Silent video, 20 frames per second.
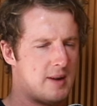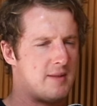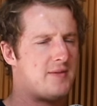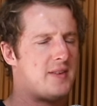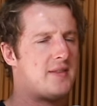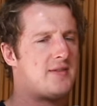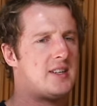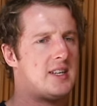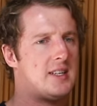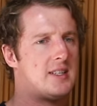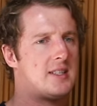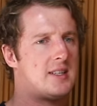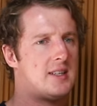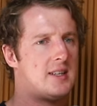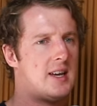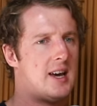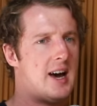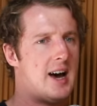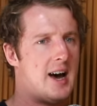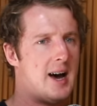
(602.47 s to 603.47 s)
in 50s.
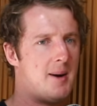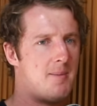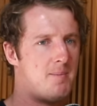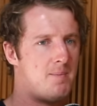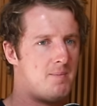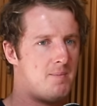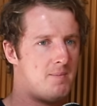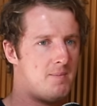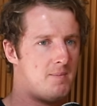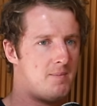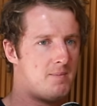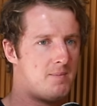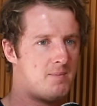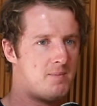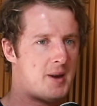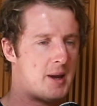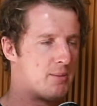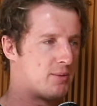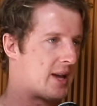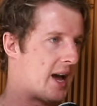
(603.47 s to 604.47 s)

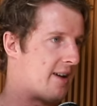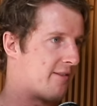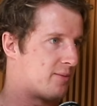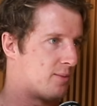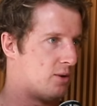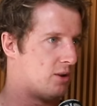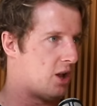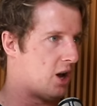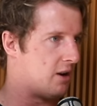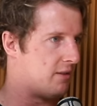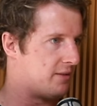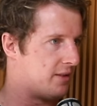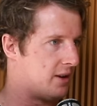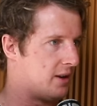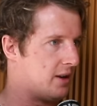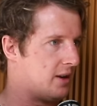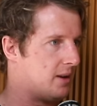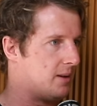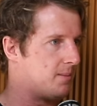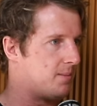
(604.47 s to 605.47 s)
People came from all
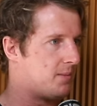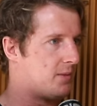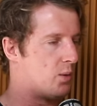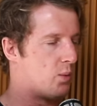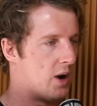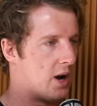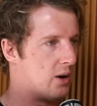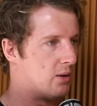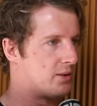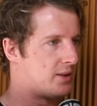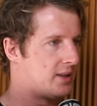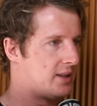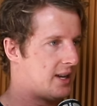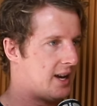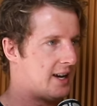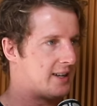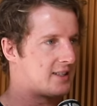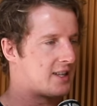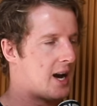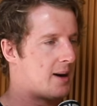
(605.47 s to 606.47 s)
over the world
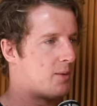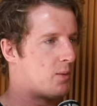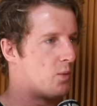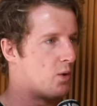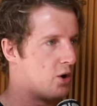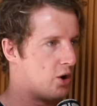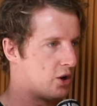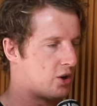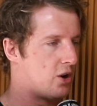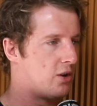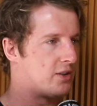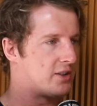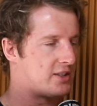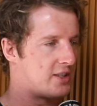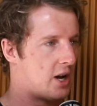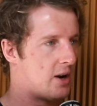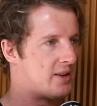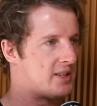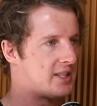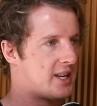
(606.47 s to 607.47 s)
to come and work on the
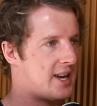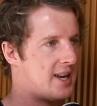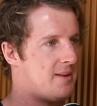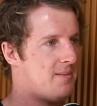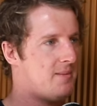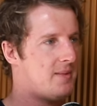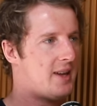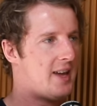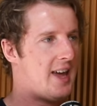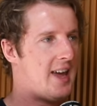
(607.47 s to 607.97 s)
snowy scheme.